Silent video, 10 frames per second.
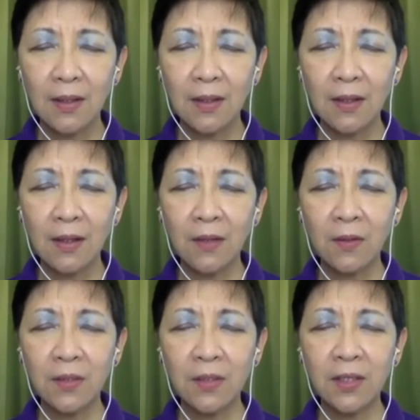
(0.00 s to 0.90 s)
And
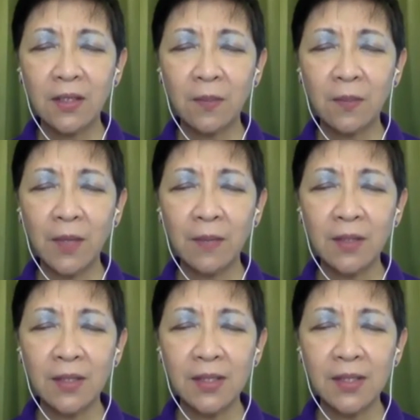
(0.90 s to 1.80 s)
noticing your bum on
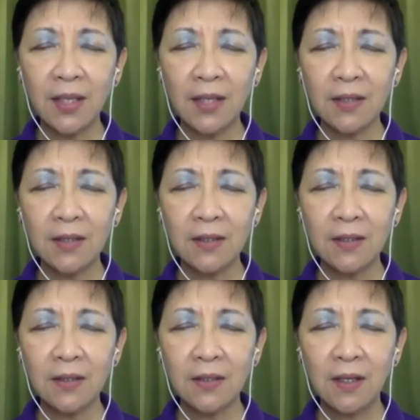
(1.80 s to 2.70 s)
the seat.
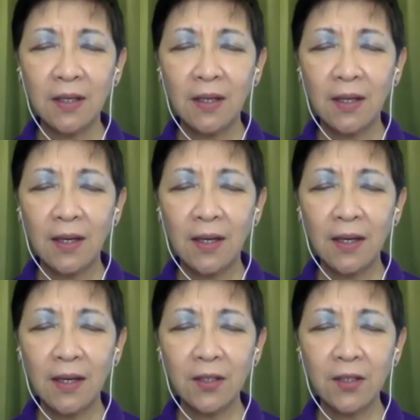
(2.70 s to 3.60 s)

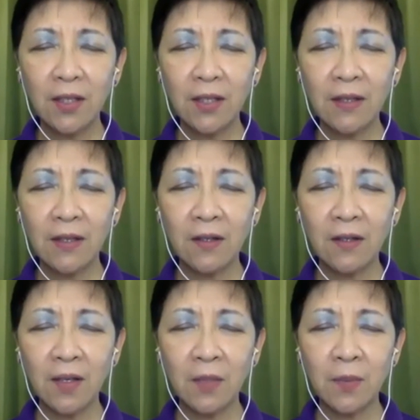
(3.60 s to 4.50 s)
And check that
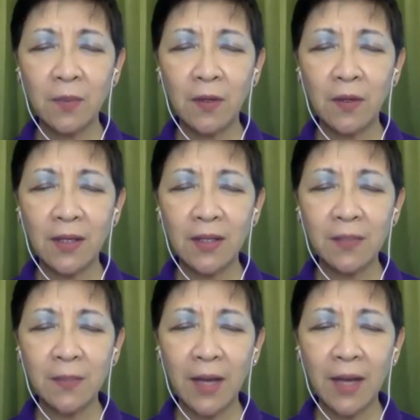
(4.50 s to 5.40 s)
your upper body is
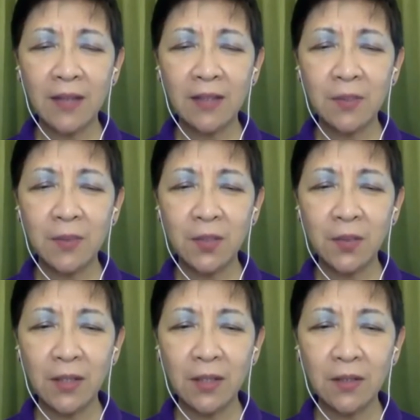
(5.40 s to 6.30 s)
balanced
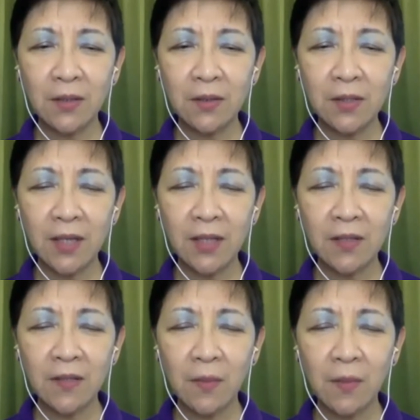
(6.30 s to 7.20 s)
between the two sides
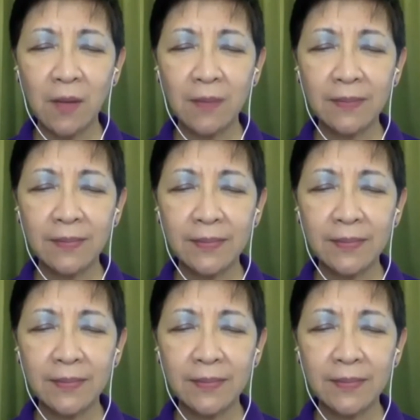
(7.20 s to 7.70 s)
of the bum.